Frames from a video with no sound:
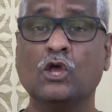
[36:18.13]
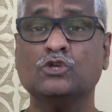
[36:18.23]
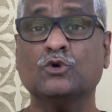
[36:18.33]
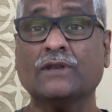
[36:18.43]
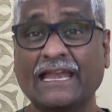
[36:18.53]

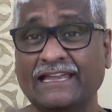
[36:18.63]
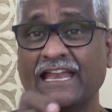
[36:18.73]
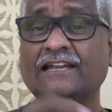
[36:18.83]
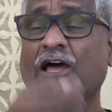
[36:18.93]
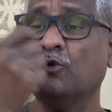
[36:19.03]
So
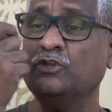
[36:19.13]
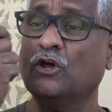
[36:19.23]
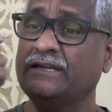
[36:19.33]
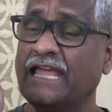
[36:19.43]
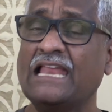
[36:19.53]
writing down your
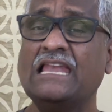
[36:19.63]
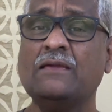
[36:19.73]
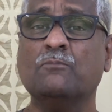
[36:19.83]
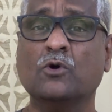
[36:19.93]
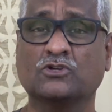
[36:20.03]
daily
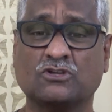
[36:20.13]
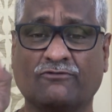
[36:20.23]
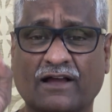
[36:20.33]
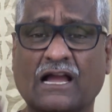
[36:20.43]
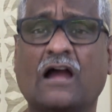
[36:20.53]
books of
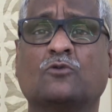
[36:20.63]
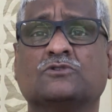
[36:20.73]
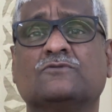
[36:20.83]
accounts